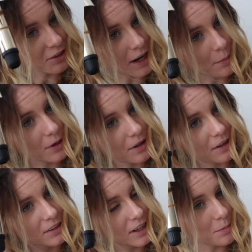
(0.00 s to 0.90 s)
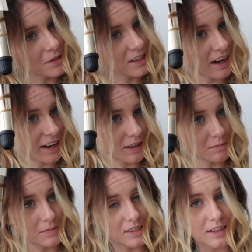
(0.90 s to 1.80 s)
wrap it around a couple
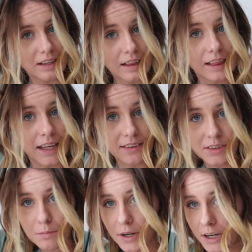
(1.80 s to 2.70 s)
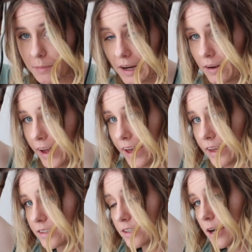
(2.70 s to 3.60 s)
times, leave the bottom out
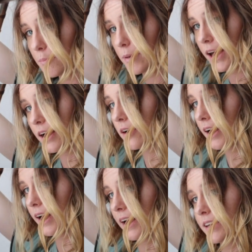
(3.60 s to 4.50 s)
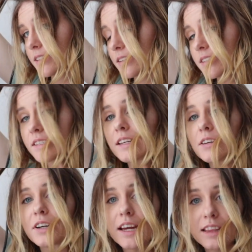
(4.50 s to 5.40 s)
and the top out, as you can see
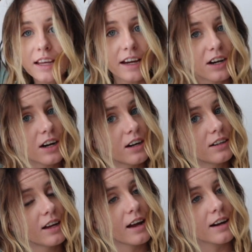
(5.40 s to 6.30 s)
right there.